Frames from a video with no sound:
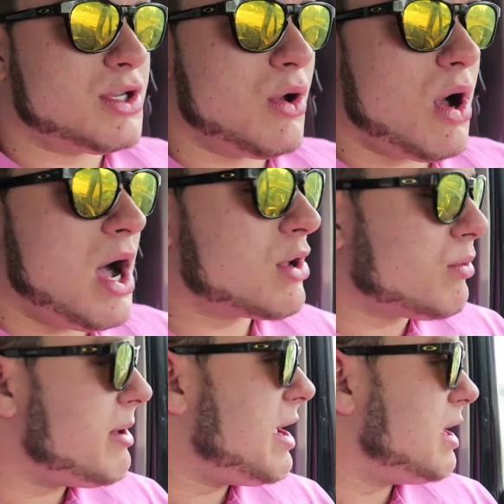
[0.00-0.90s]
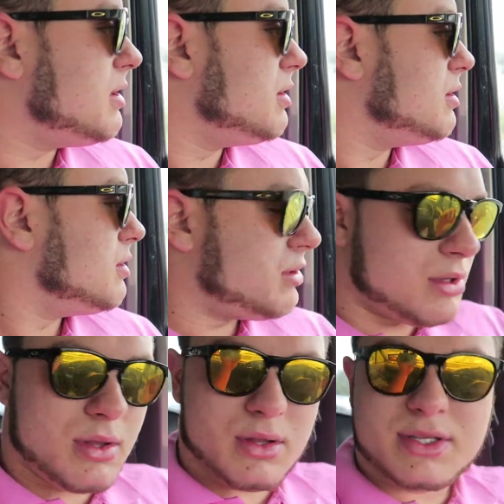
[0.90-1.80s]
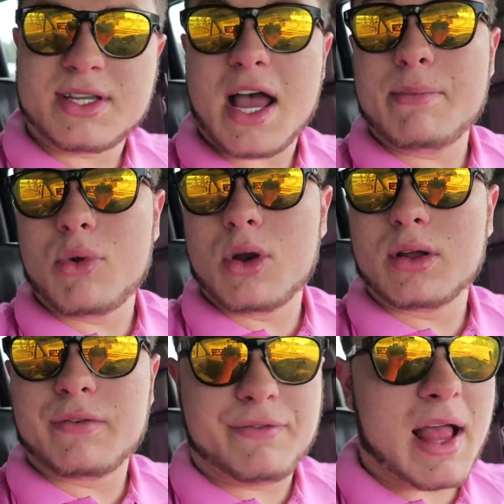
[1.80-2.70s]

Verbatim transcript: So Aquaman, Cyborg,